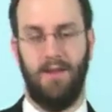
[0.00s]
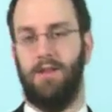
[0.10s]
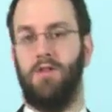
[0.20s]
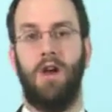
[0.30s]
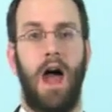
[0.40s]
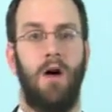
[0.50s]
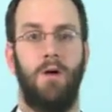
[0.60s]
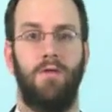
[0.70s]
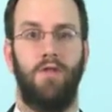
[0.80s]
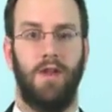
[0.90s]
you got to
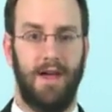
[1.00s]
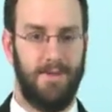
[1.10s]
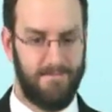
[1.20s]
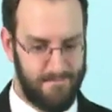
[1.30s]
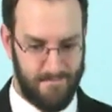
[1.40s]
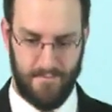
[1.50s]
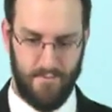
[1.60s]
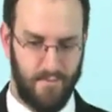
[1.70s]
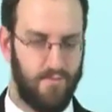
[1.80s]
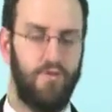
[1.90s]
hopefully
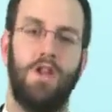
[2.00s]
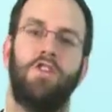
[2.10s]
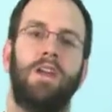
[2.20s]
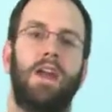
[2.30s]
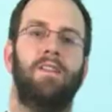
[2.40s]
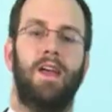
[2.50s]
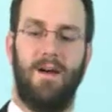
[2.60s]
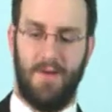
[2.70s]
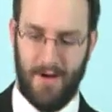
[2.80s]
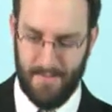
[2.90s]
reach the
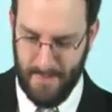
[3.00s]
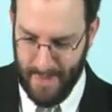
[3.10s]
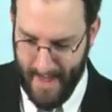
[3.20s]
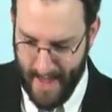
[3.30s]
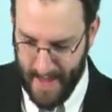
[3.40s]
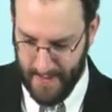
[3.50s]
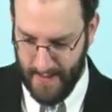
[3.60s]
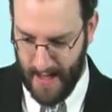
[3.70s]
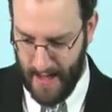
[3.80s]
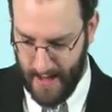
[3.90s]
examiner and
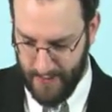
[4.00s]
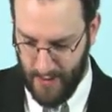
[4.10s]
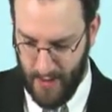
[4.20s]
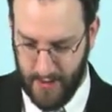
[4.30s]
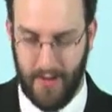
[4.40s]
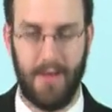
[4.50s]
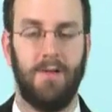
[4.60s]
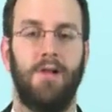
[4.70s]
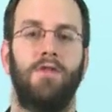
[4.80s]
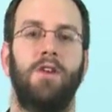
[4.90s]
talk to them,
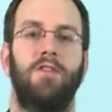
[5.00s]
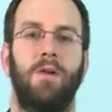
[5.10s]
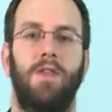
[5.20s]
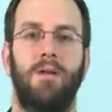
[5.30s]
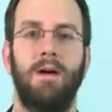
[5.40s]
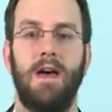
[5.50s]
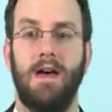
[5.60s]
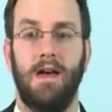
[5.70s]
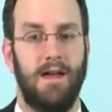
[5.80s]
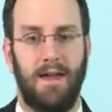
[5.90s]
converse with them,
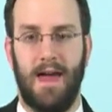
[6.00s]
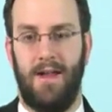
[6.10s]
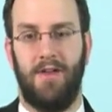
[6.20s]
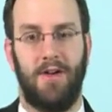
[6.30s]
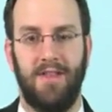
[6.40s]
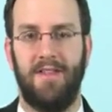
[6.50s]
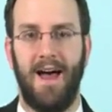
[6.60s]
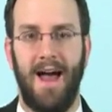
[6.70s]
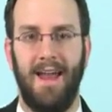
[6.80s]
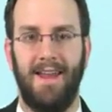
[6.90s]
get on the good
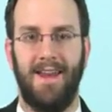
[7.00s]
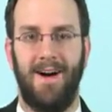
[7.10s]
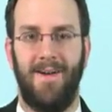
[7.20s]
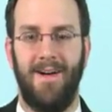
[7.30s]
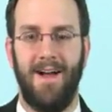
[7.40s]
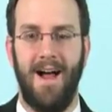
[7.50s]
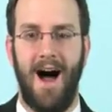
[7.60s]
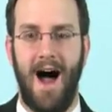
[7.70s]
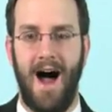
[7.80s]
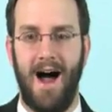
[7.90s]
side, you know,
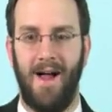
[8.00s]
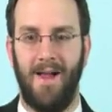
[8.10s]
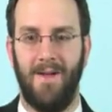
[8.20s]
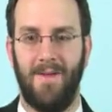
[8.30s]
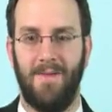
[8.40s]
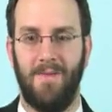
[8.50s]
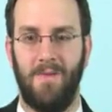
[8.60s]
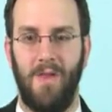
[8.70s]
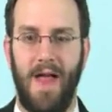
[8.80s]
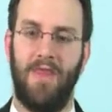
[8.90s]

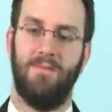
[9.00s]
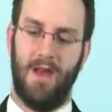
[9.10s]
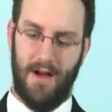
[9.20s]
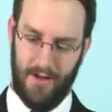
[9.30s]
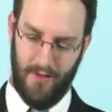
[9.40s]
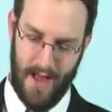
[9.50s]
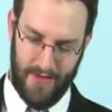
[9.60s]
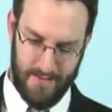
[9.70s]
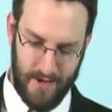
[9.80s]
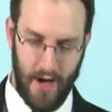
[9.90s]
let them
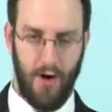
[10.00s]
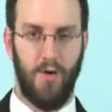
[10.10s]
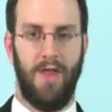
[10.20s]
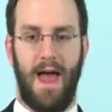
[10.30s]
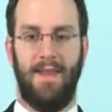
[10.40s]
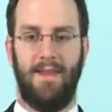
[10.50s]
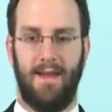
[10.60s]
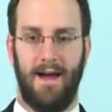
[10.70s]
know that